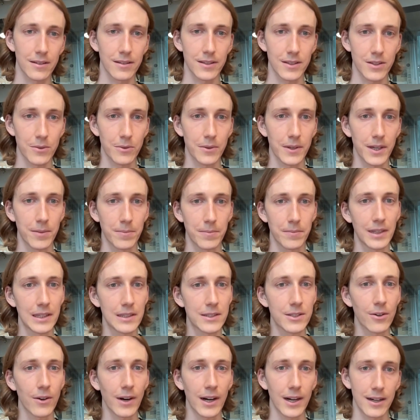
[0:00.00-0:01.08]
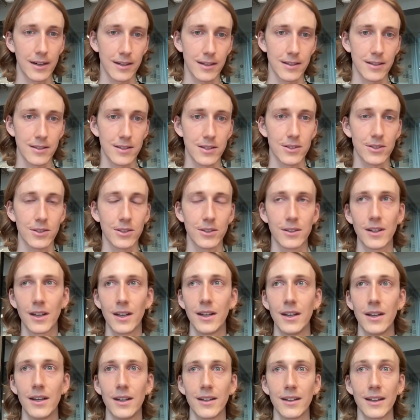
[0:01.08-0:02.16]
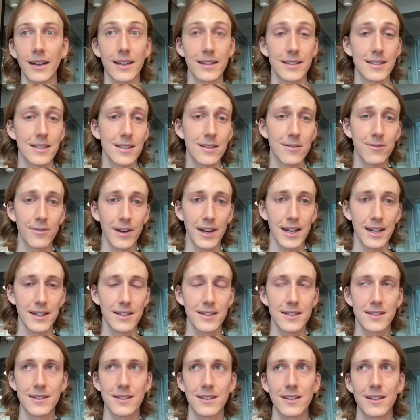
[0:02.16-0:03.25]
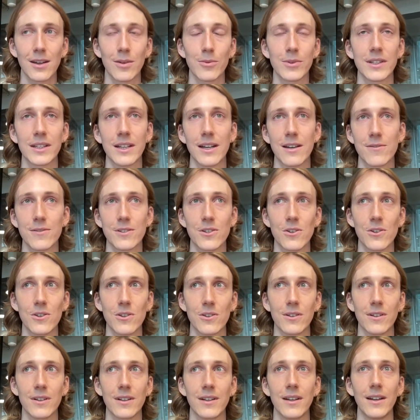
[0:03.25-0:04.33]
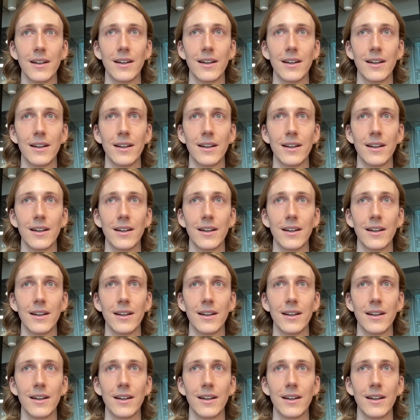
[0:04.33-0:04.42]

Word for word: So we're integrated into XdeFi, is coming live soon.